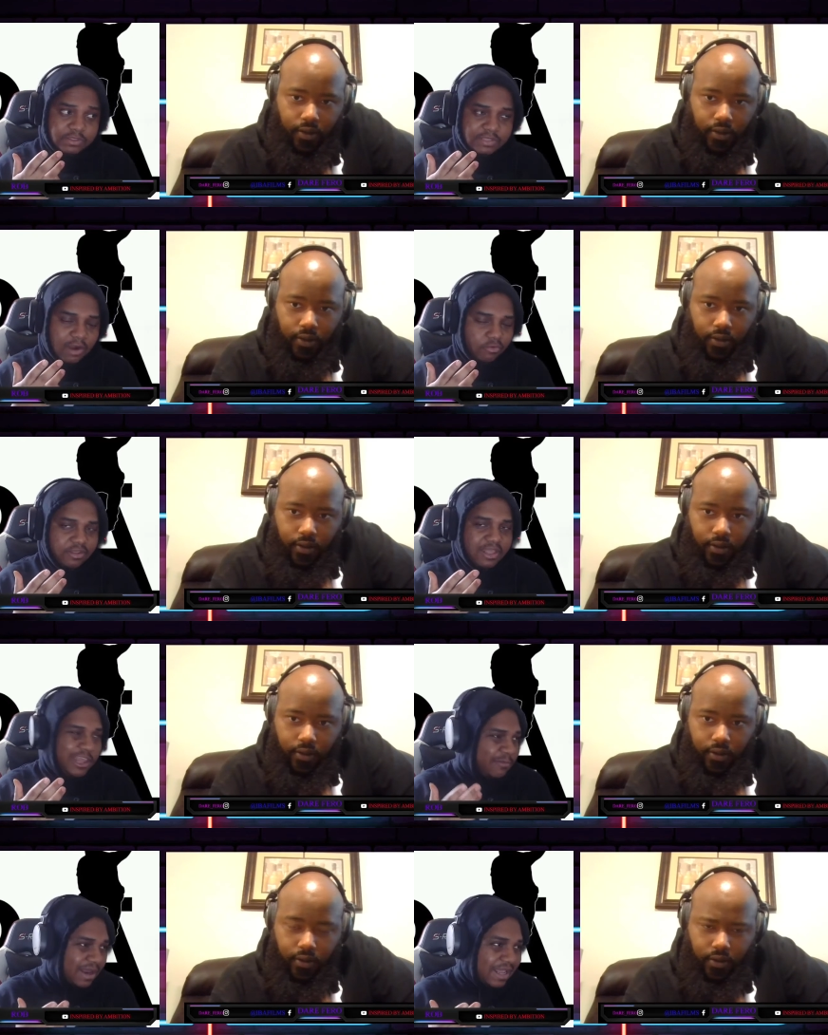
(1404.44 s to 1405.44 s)
Speaker 1: I don't think
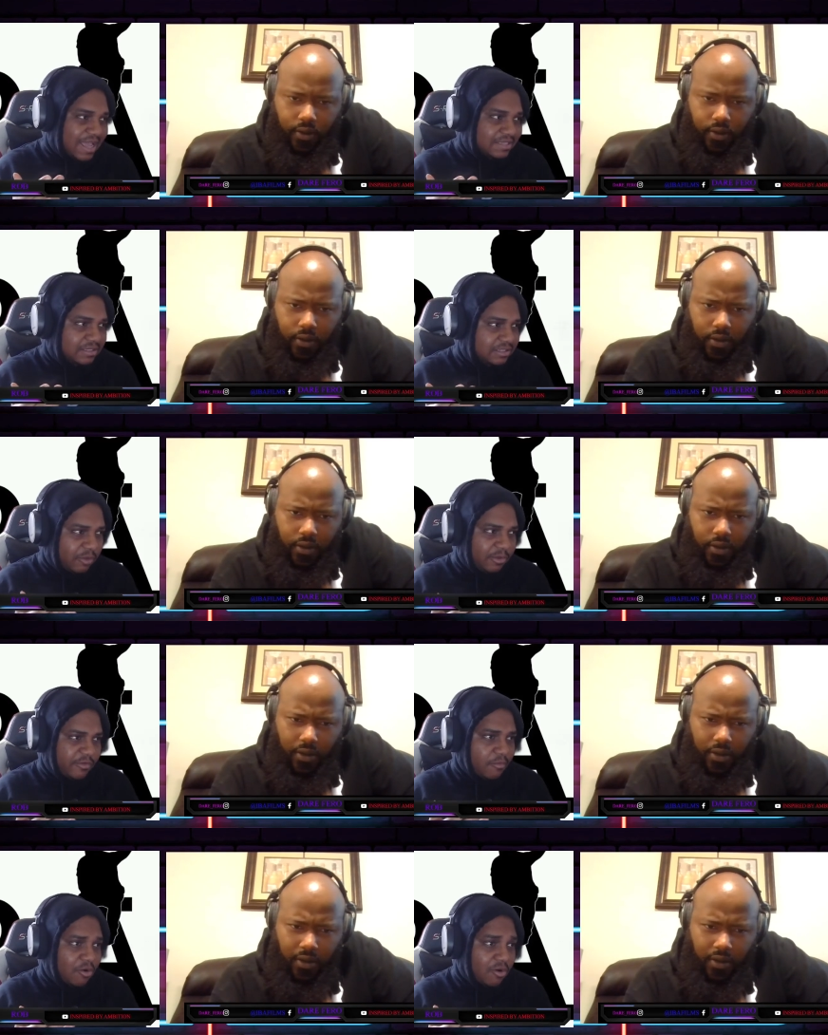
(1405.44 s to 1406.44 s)
anybody has. Tell me if I'm
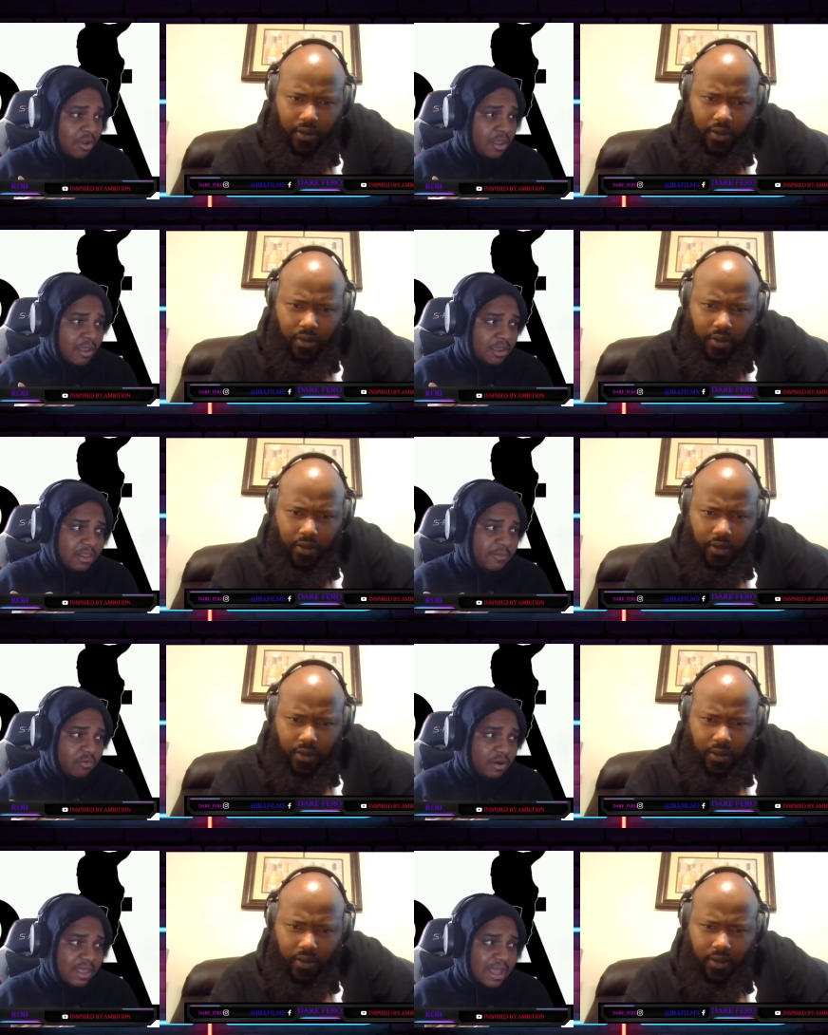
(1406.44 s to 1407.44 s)
wrong. They've been running
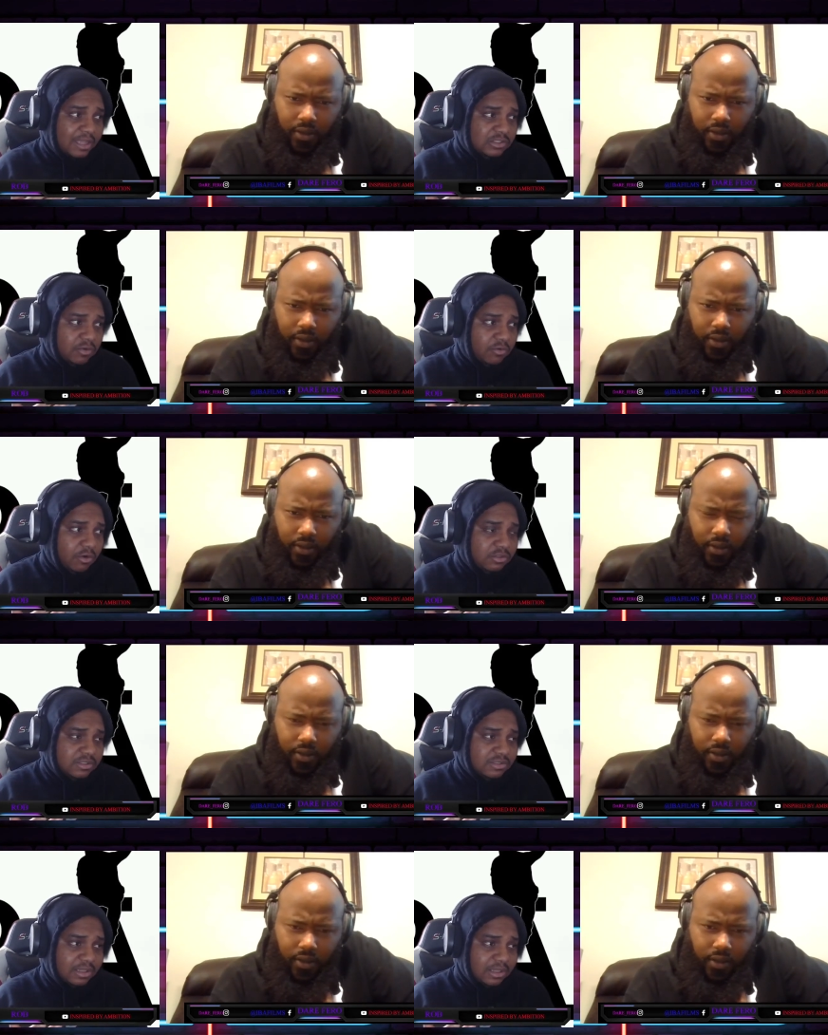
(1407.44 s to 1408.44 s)
that high scoring roll since
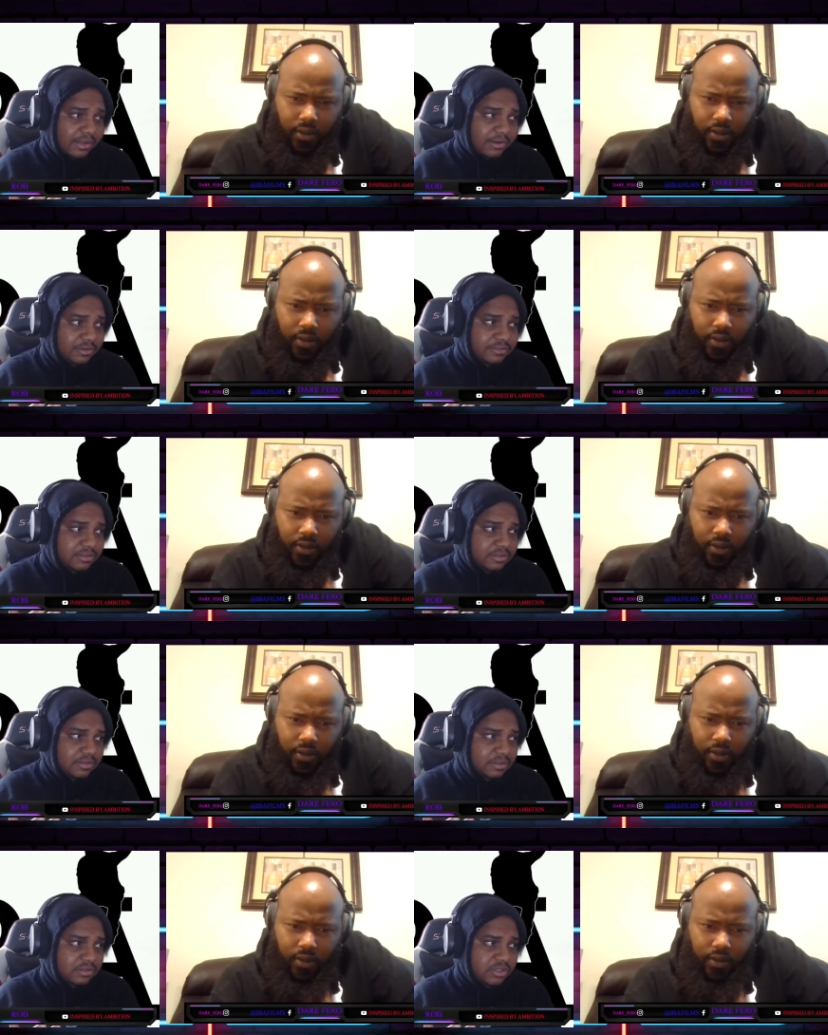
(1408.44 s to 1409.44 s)
the Lakers
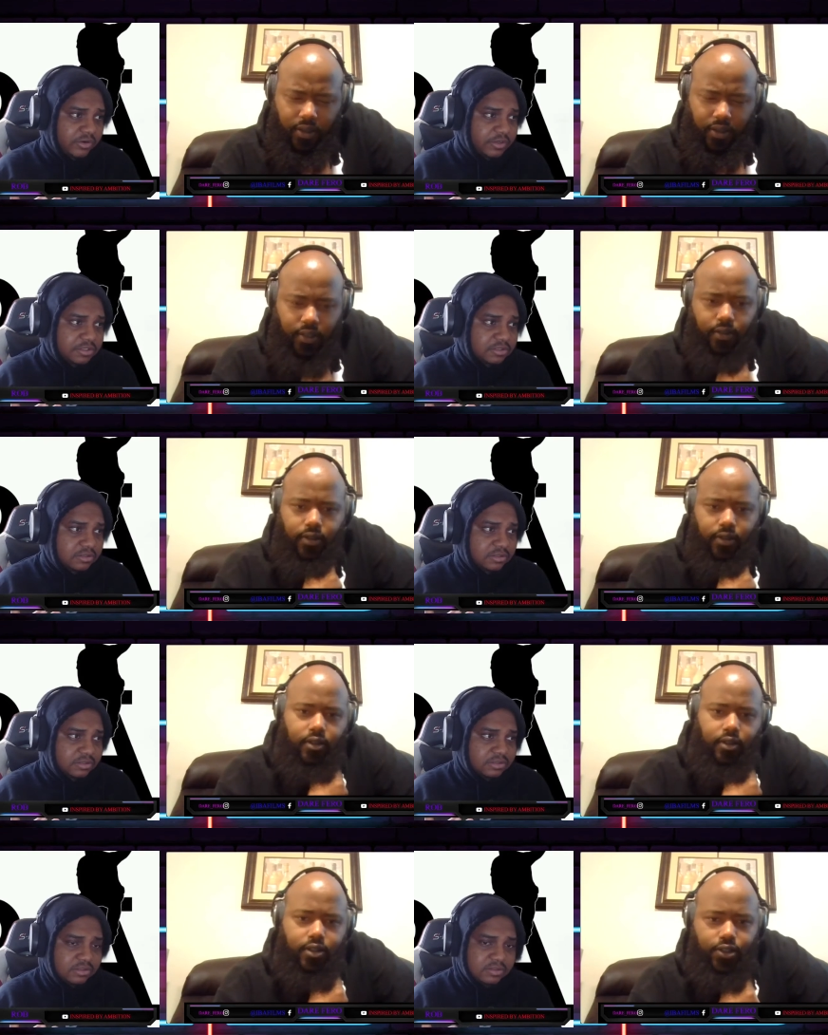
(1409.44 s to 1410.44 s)
series. Yeah,
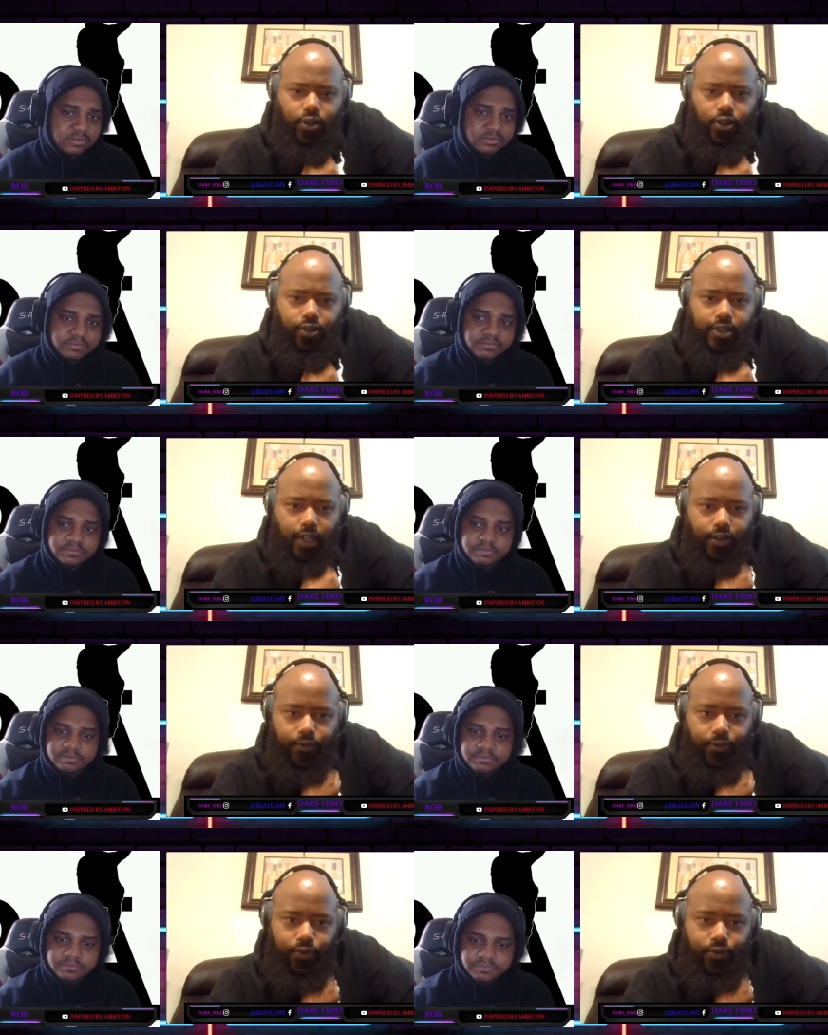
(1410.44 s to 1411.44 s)
Speaker 2: it's just hard to stop.
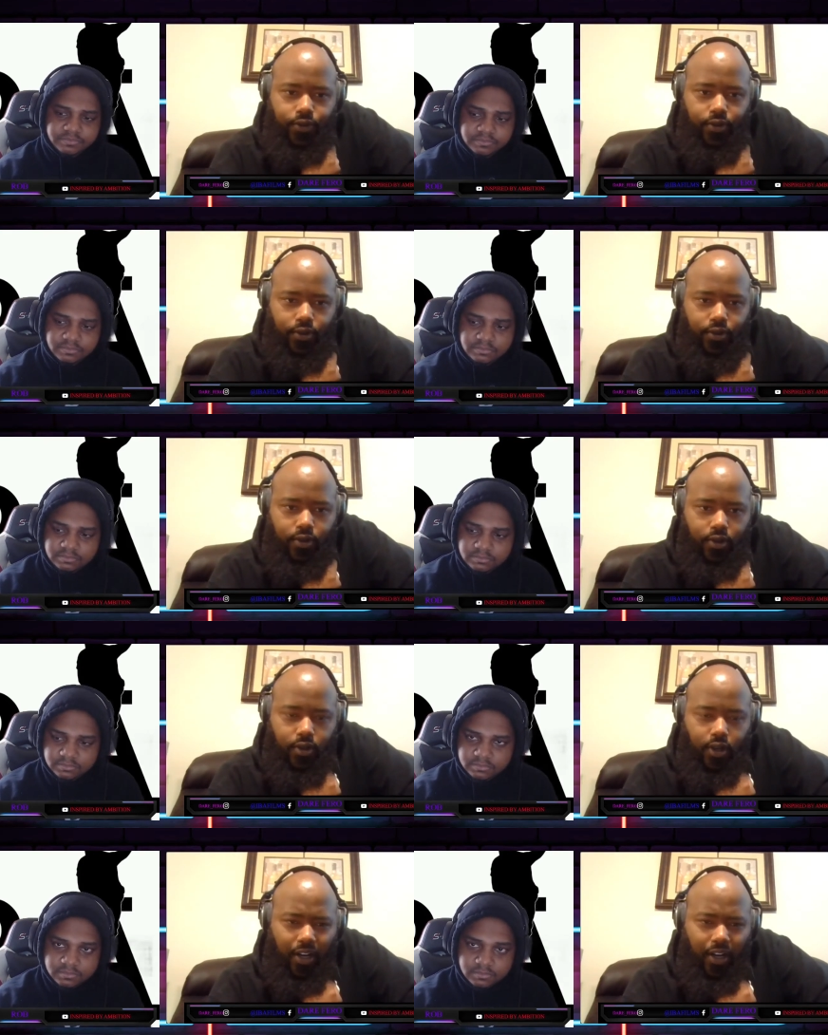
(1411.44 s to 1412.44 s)

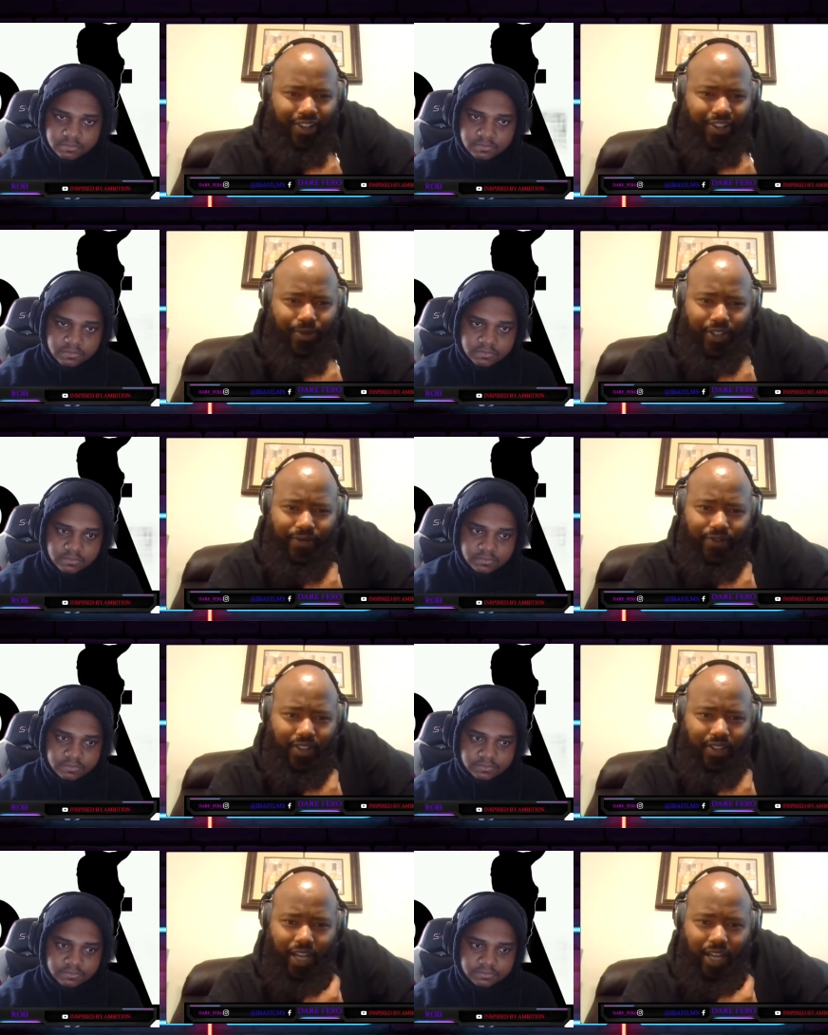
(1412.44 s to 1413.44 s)
Man,
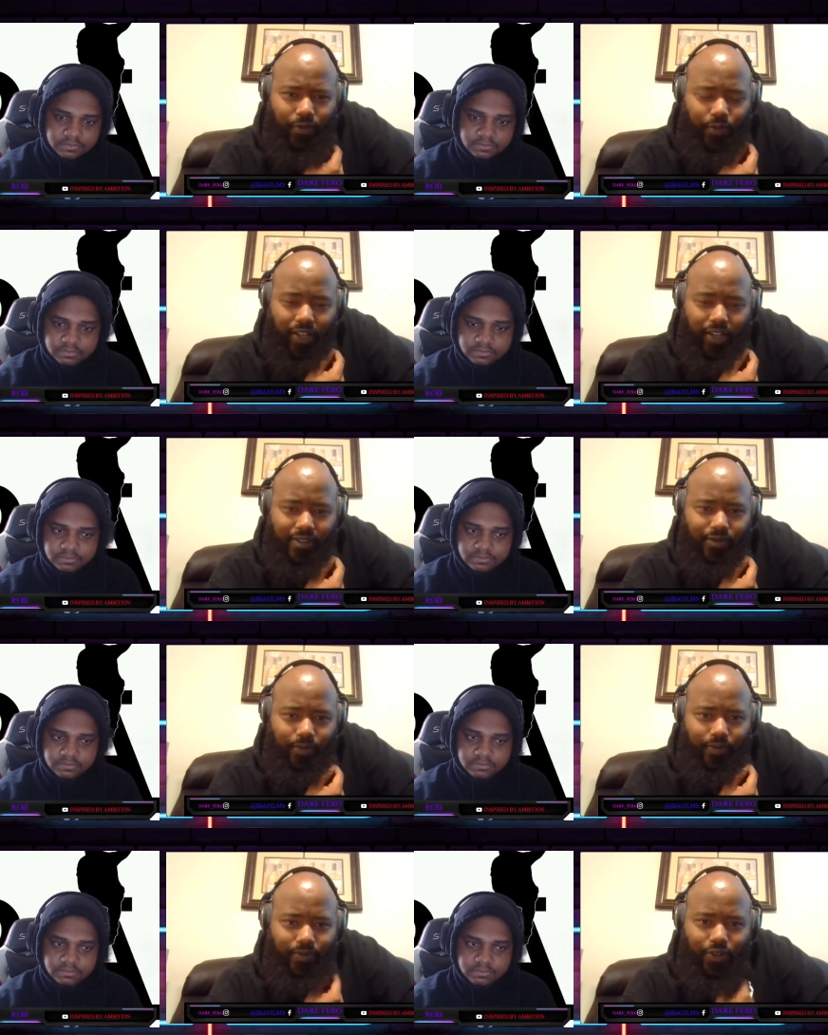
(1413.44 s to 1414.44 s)
yeah, Cameron Payne is.
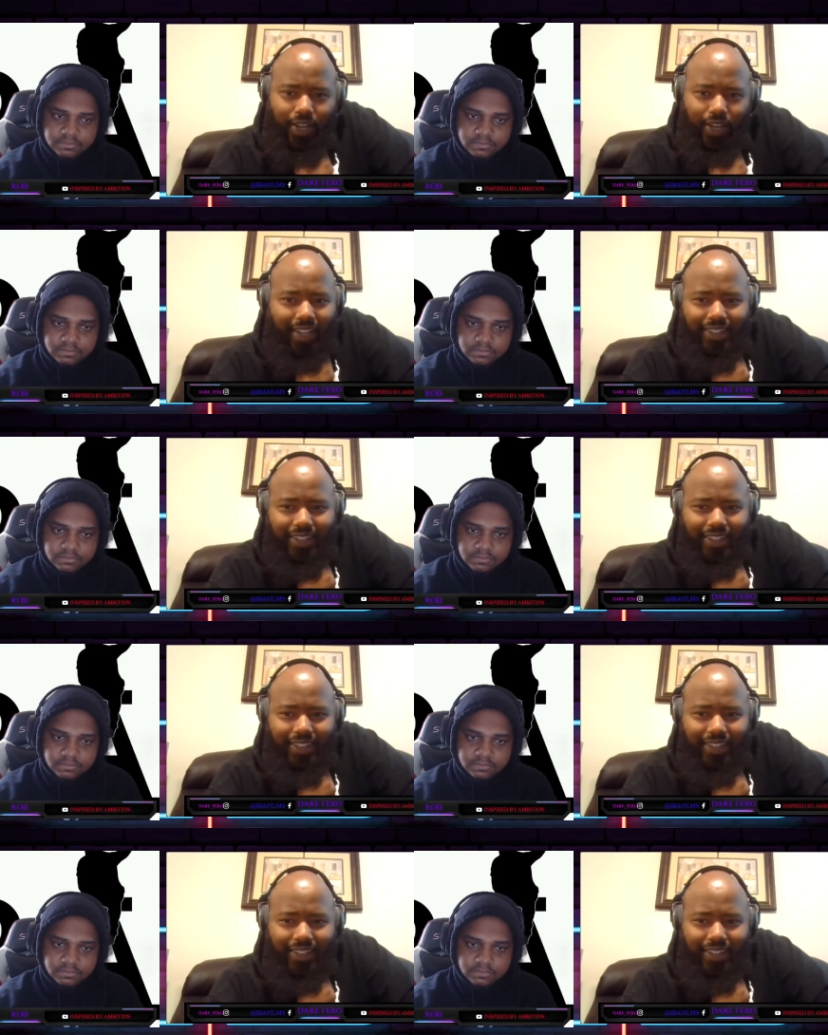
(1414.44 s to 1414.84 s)
You can't